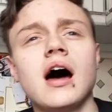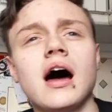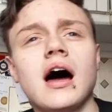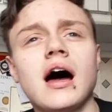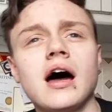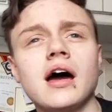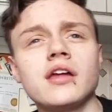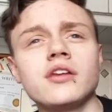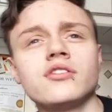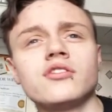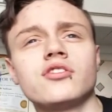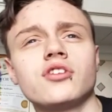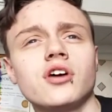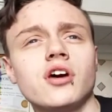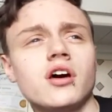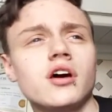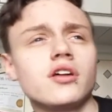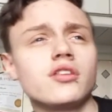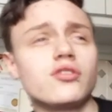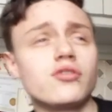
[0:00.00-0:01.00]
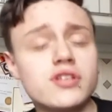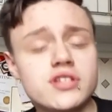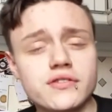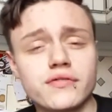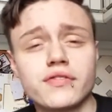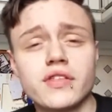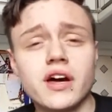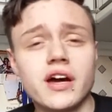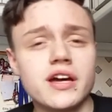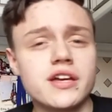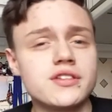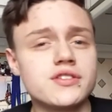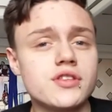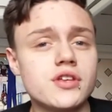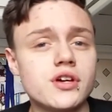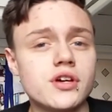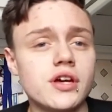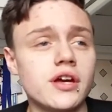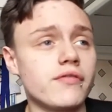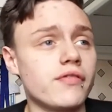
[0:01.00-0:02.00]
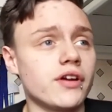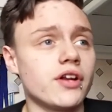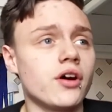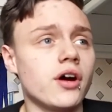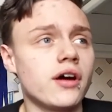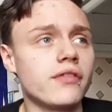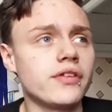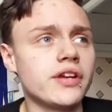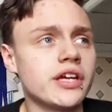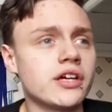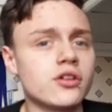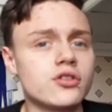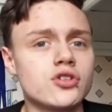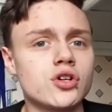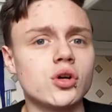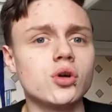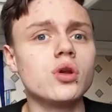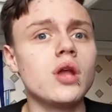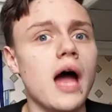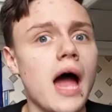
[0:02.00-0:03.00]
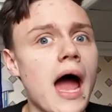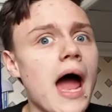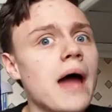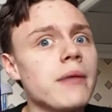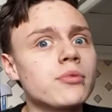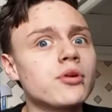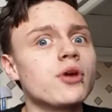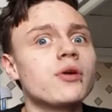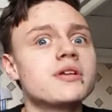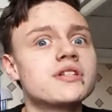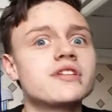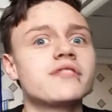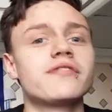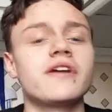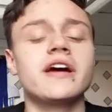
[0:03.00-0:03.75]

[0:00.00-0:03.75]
And the reason for that is that if I don't have any control, I'm going to